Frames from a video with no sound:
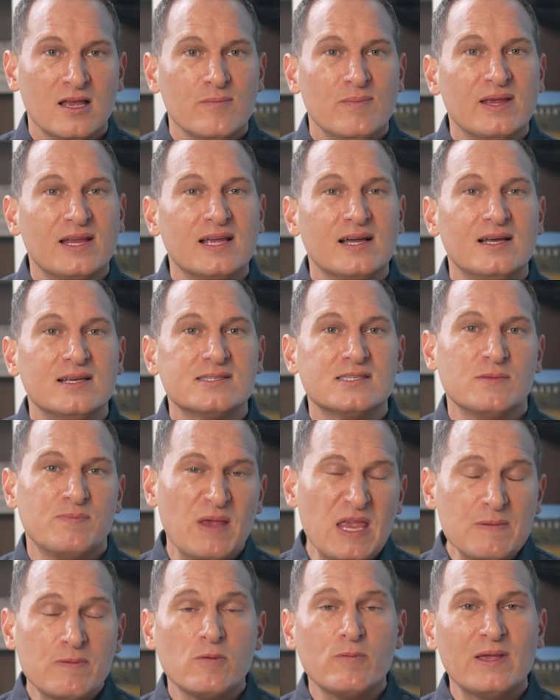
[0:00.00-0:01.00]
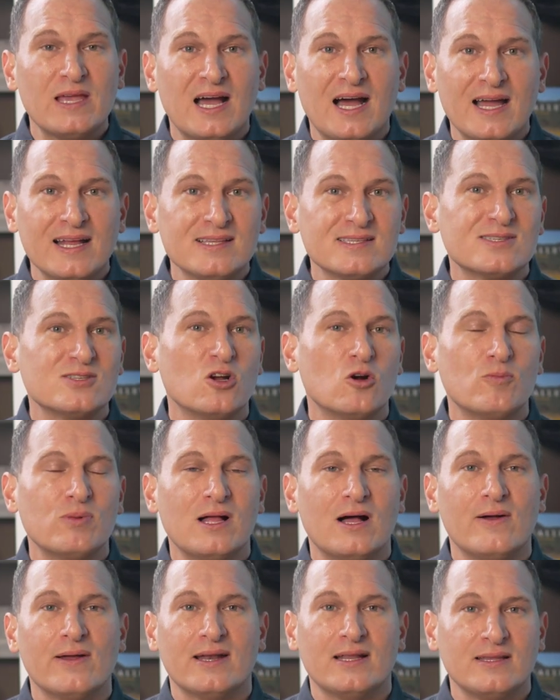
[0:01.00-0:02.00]
because the people behind
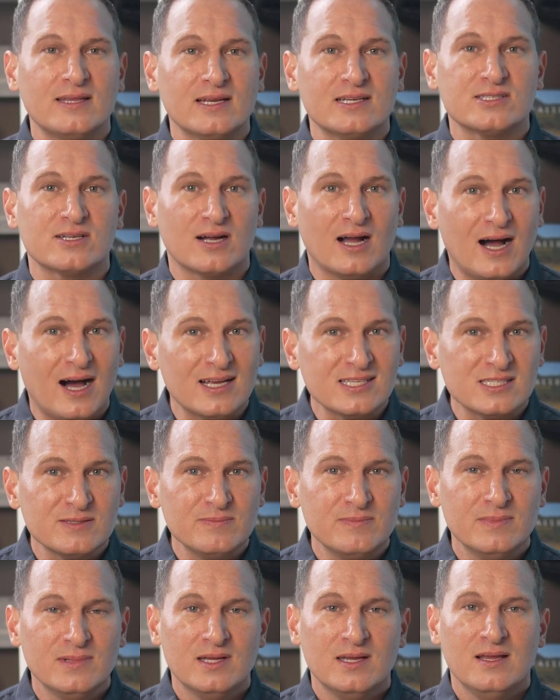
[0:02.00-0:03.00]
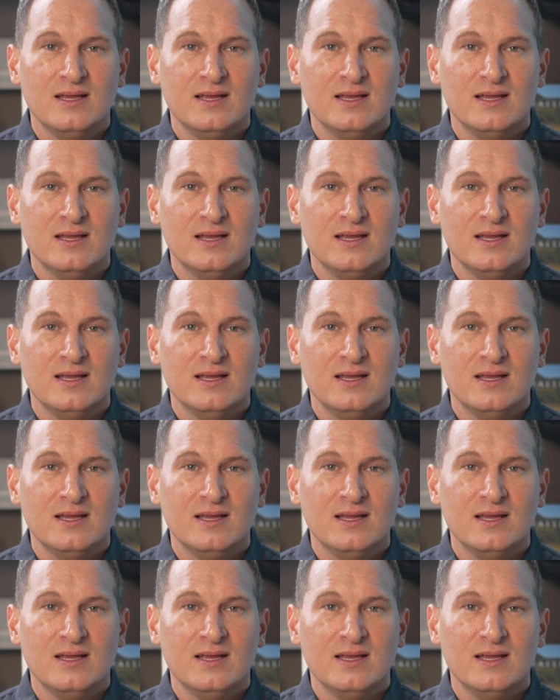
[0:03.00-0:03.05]
Snowplow Analytics are awesome.